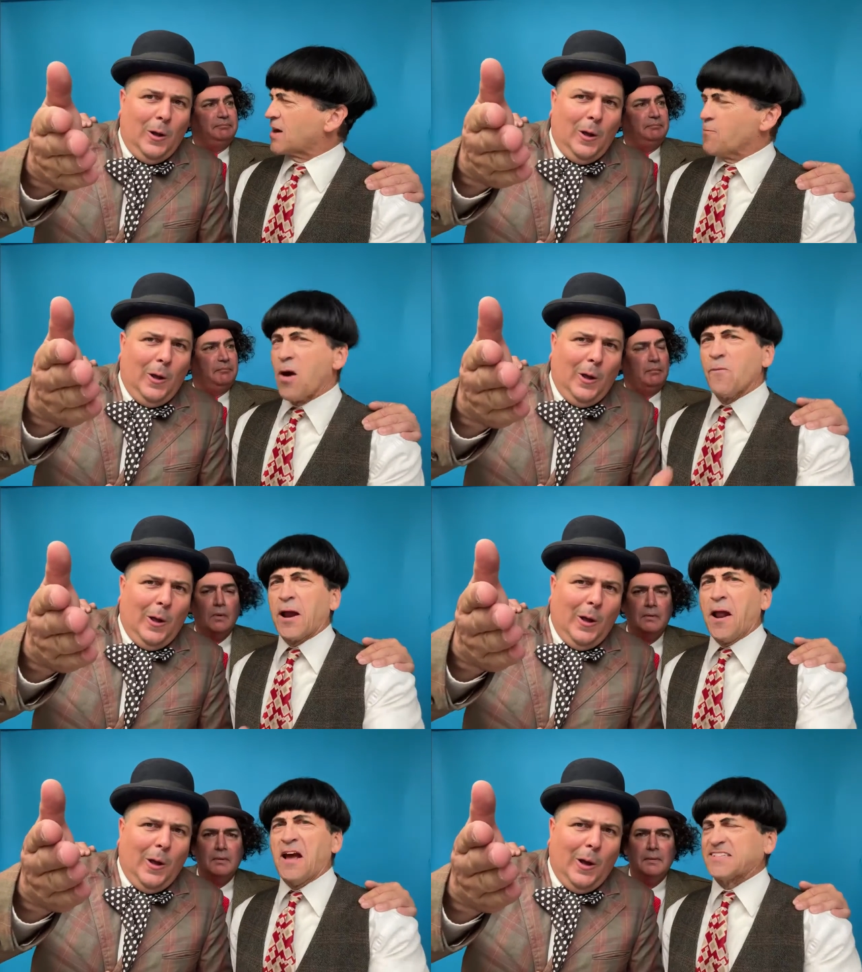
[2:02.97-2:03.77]
Speaker 1: him. What, we
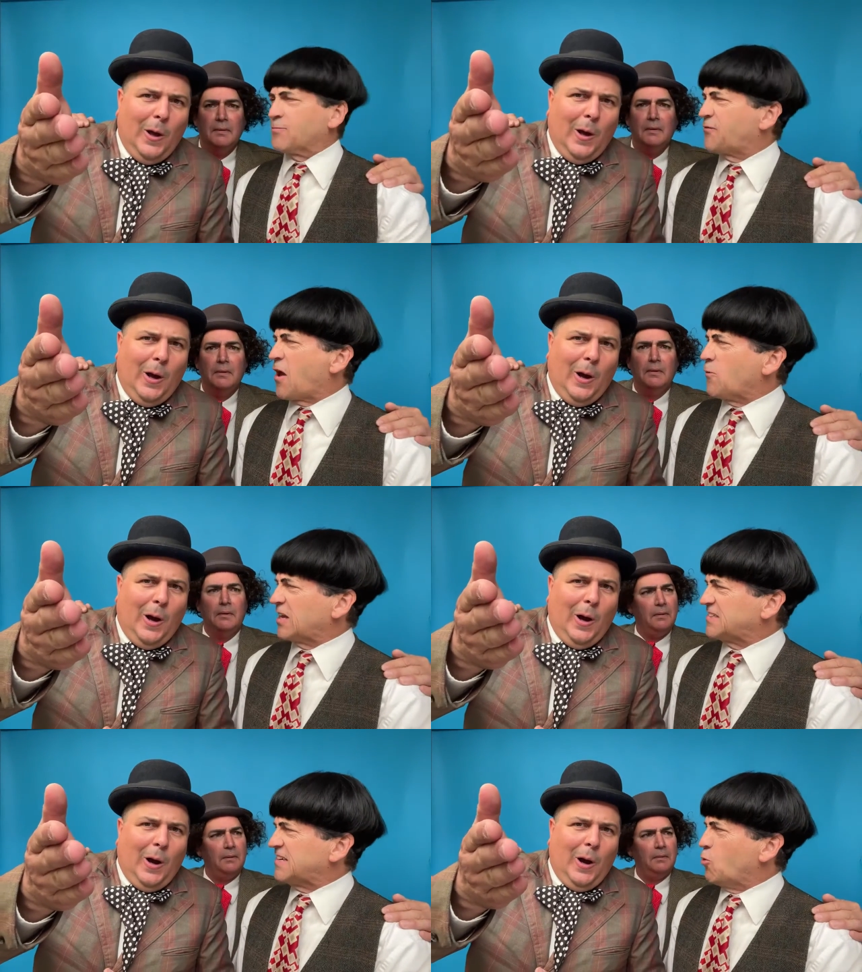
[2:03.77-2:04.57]
gotta ask him if they
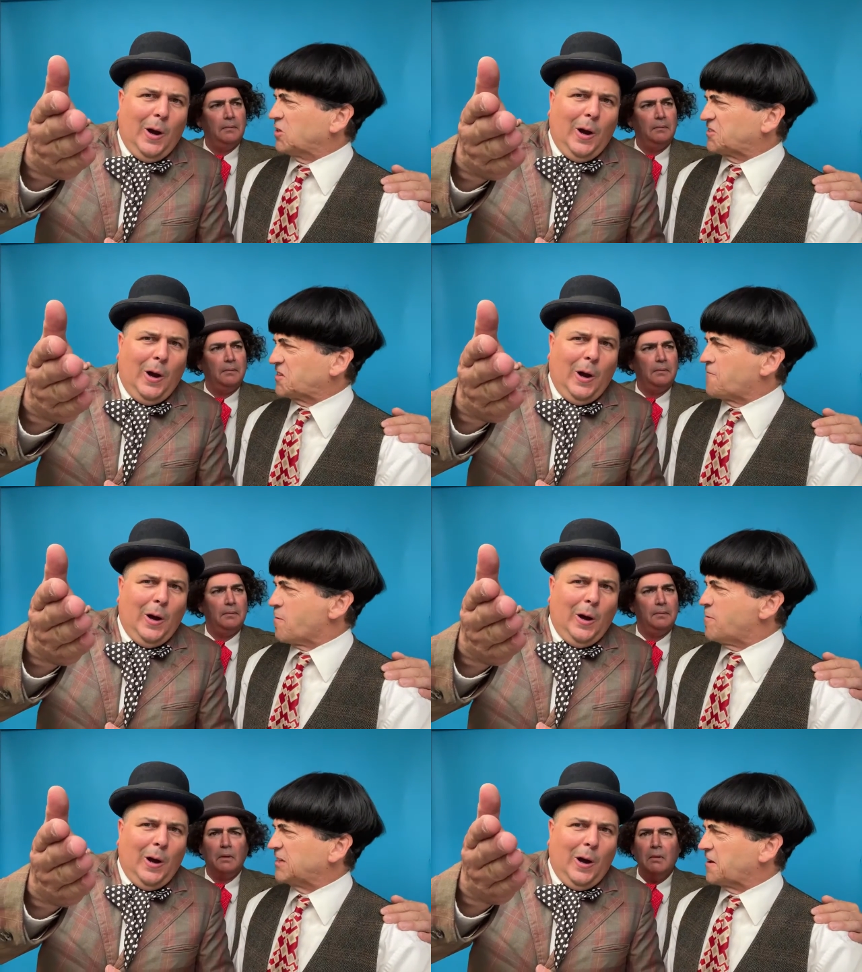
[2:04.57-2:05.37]
want to see more stuff
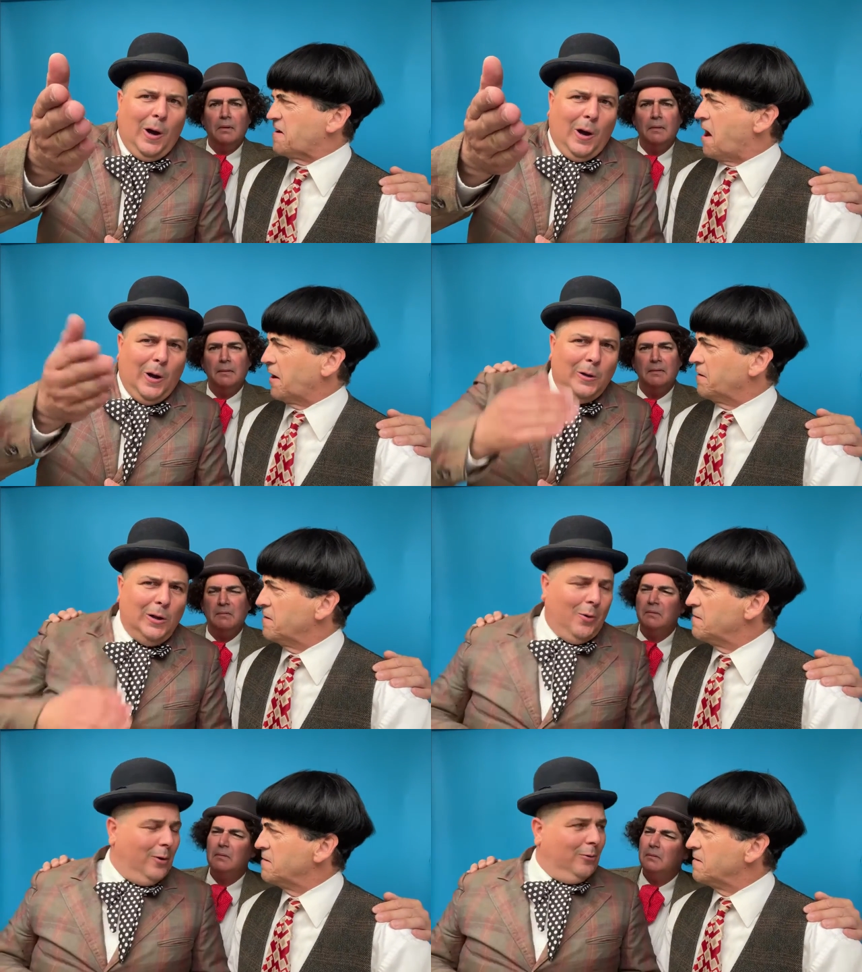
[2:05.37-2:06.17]
from us or not.
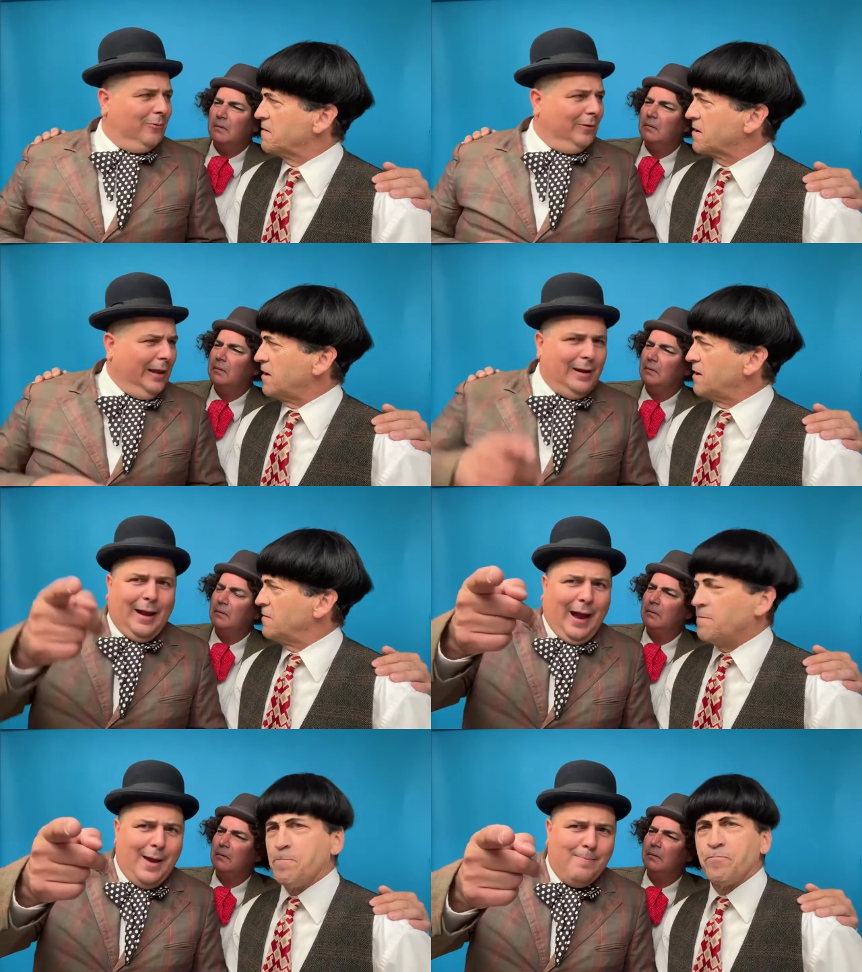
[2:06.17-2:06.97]
Look,
Speaker 2: we're related to
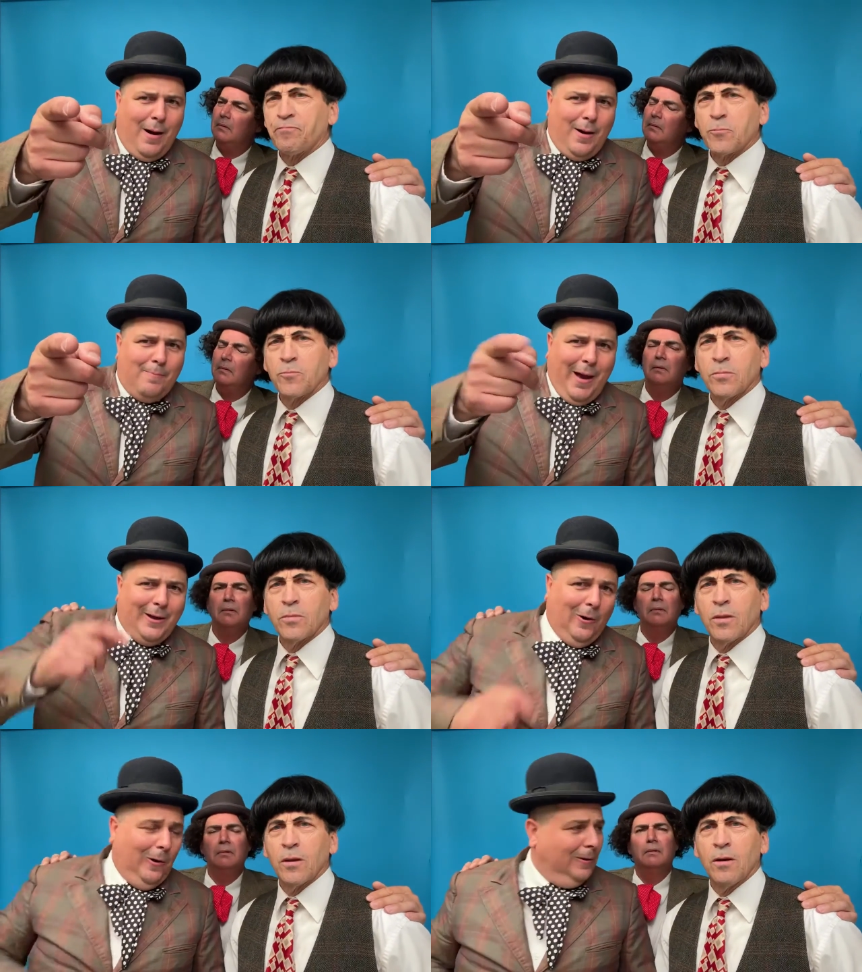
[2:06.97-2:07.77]
that guy, Ma
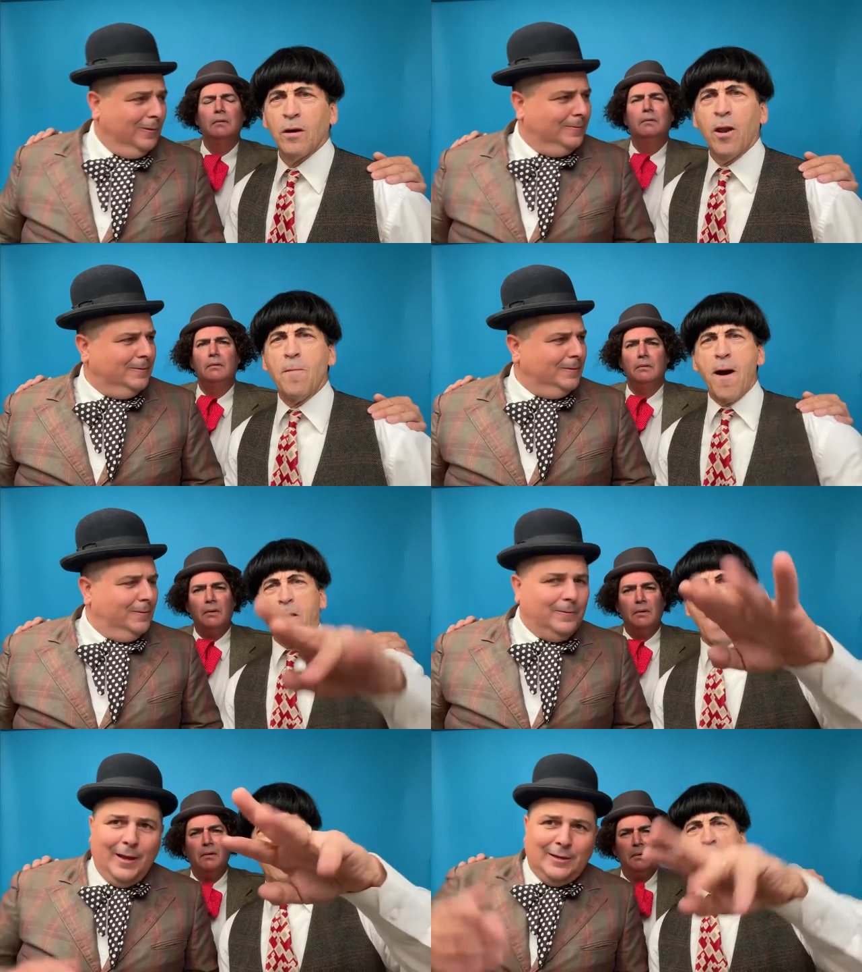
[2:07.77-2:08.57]
Michael. Hello,
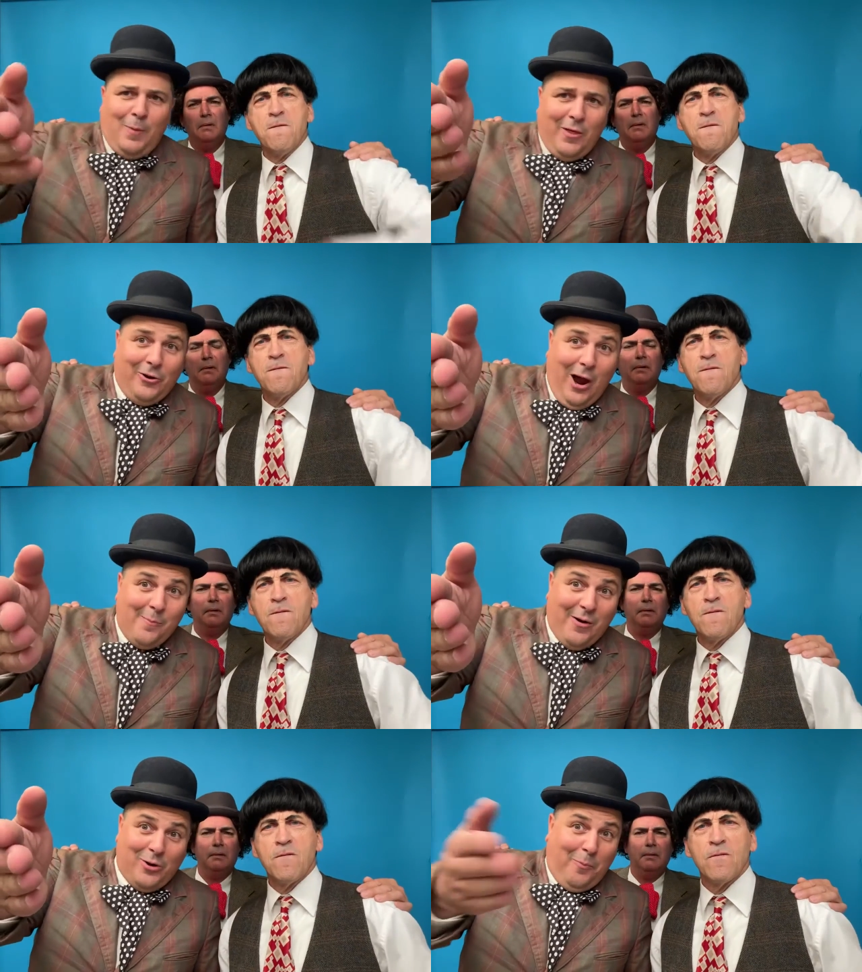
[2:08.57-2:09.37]
Michael. His mother and
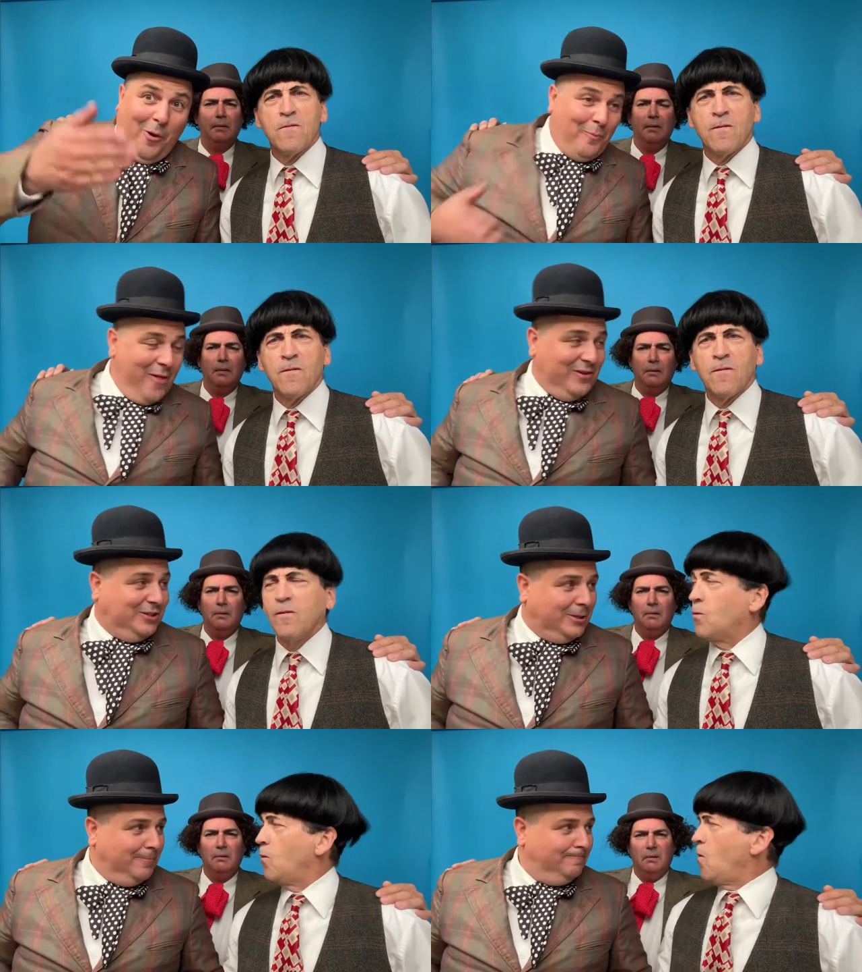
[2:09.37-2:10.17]
our mother are both
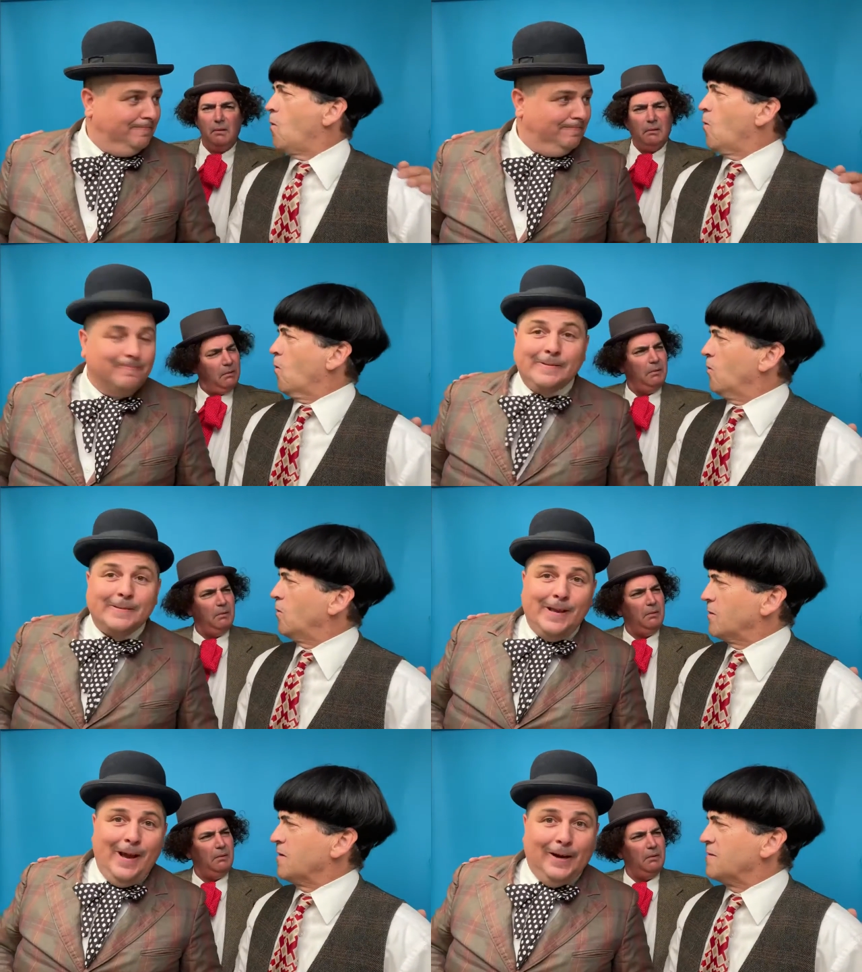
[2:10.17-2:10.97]
mothers. Oh,
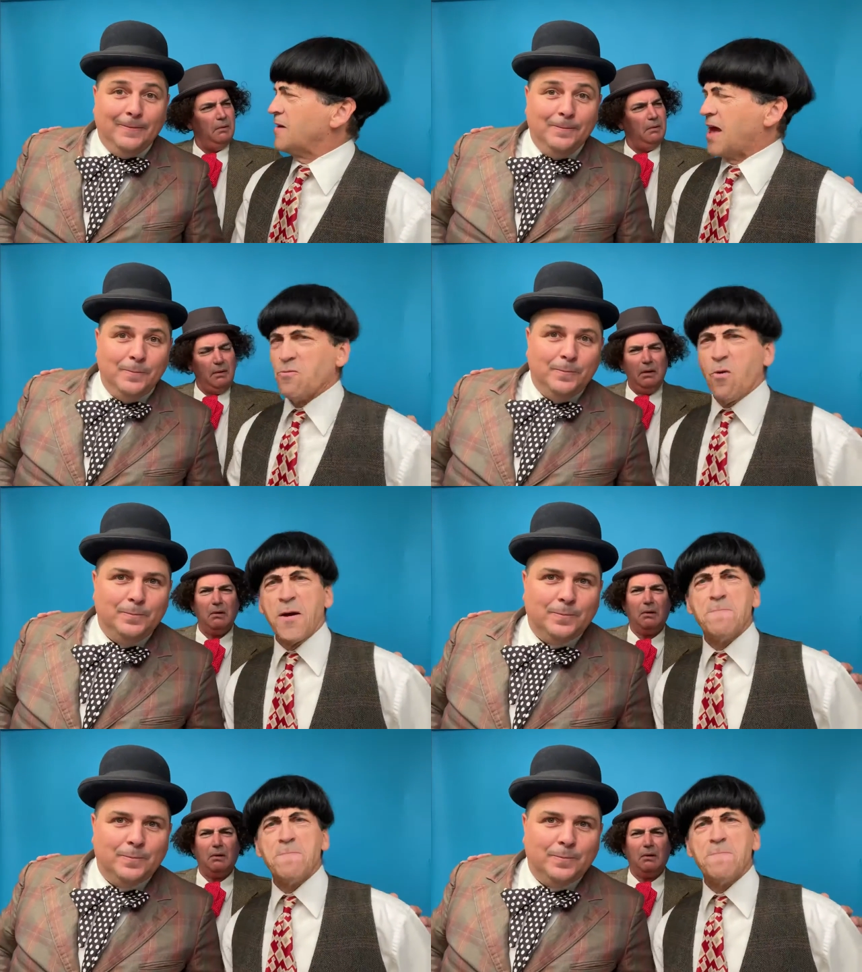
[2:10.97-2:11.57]
yeah. And oh. what a